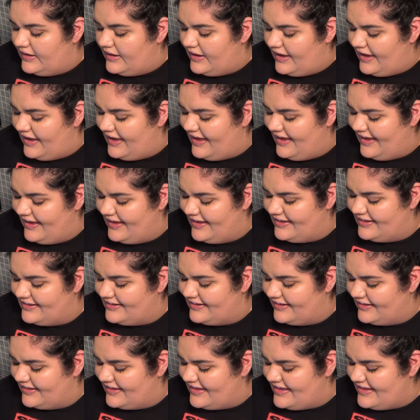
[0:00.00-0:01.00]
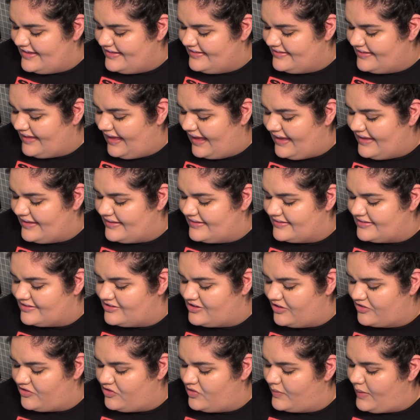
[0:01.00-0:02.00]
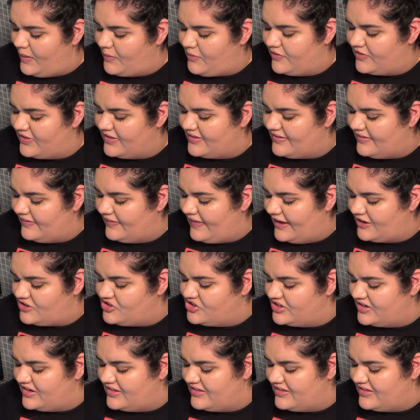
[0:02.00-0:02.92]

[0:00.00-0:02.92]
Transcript: And he says, just remember the selection